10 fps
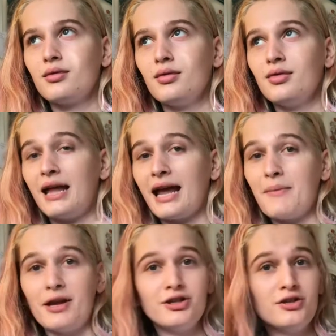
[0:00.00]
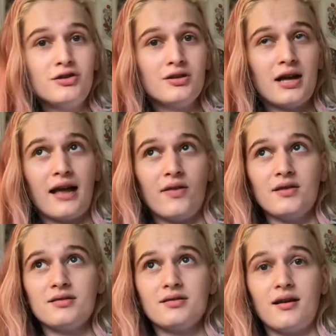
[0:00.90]
Like I mentioned at the
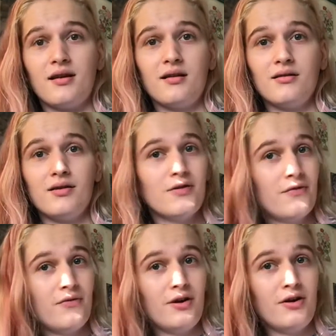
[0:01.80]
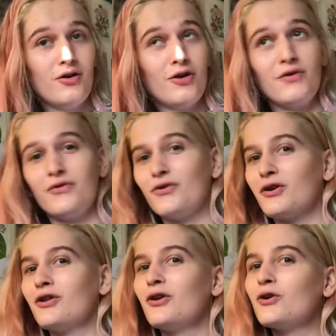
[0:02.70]
start of the video, if you've got a
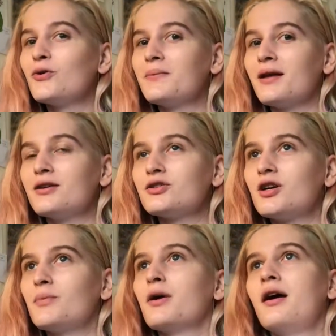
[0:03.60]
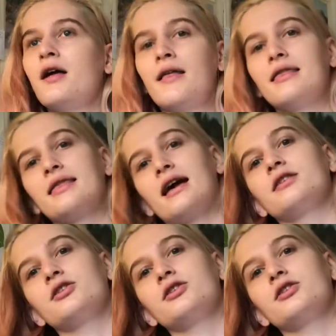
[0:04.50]
local plant shop, that's your